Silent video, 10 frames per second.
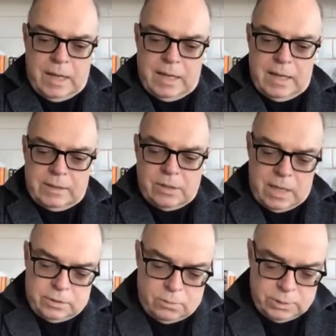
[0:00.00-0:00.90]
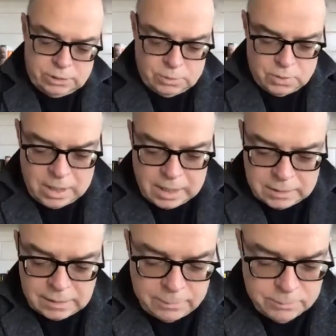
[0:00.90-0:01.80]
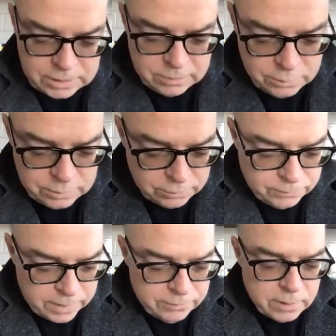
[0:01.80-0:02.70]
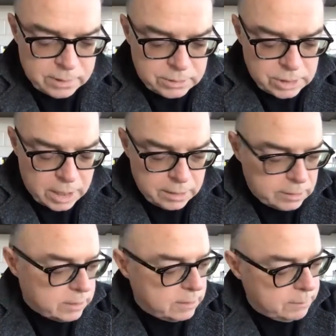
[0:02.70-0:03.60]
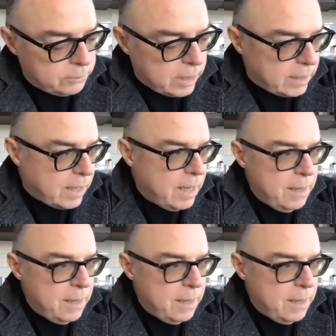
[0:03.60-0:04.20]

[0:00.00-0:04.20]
It's always so hard. It's like, who's your favorite child, right?